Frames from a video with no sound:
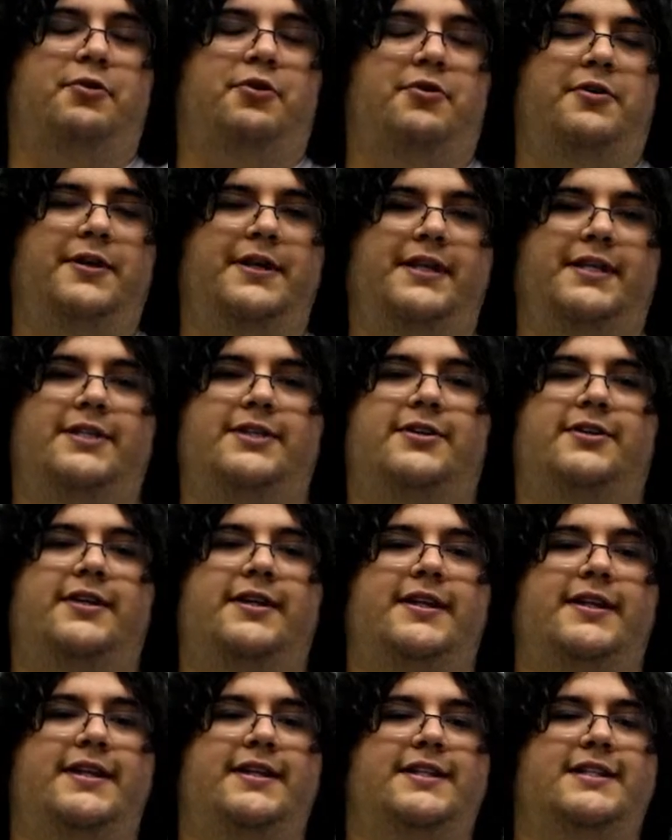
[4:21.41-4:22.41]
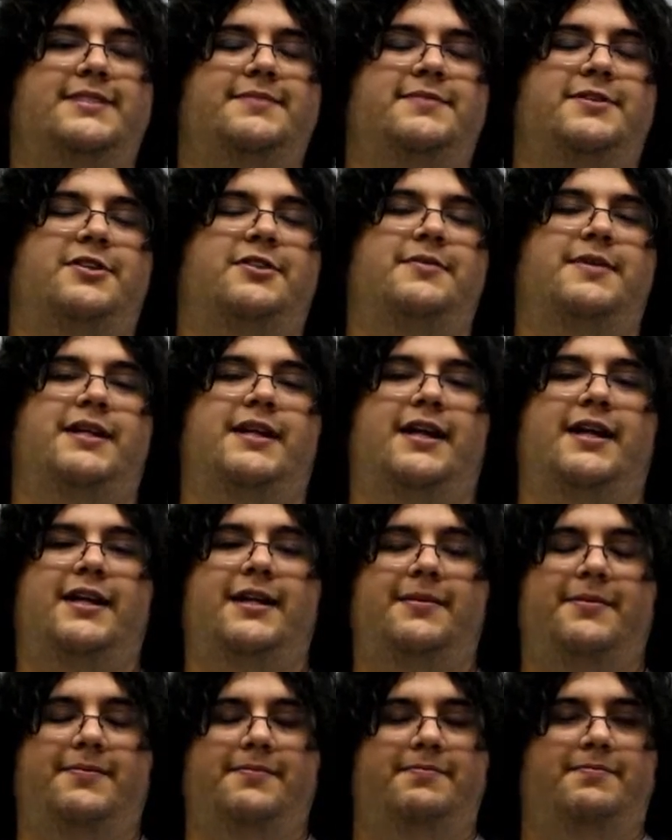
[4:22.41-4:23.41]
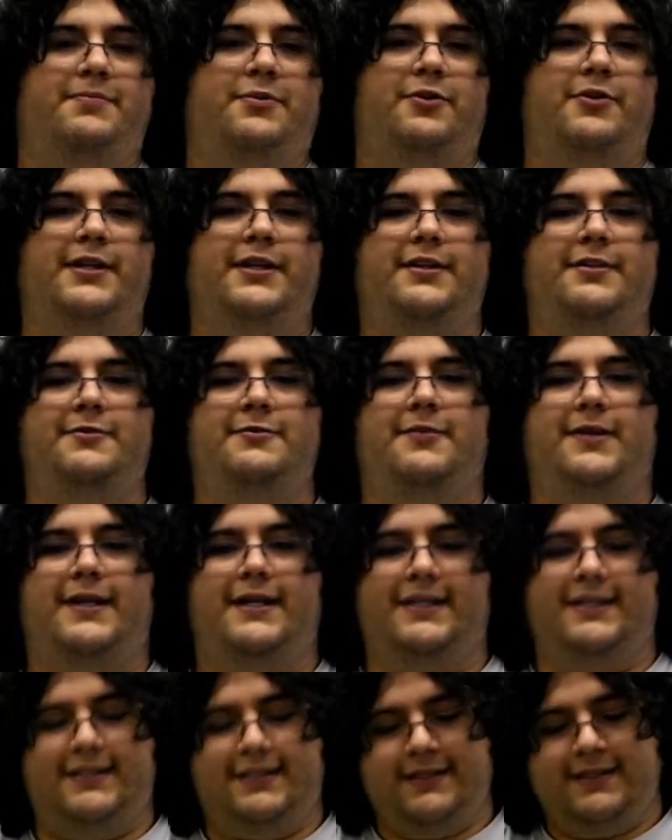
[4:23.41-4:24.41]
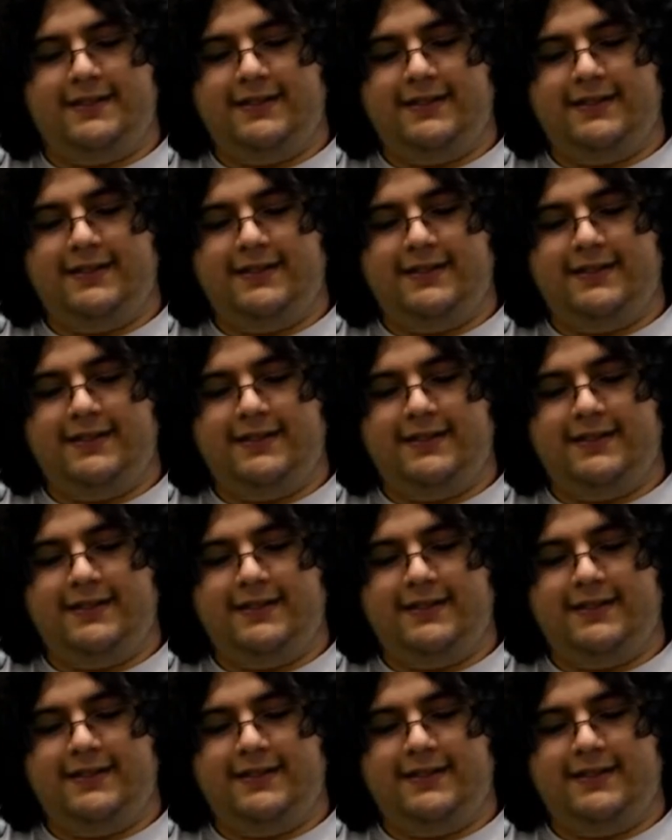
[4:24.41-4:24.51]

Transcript: point during the experiment, any point you want,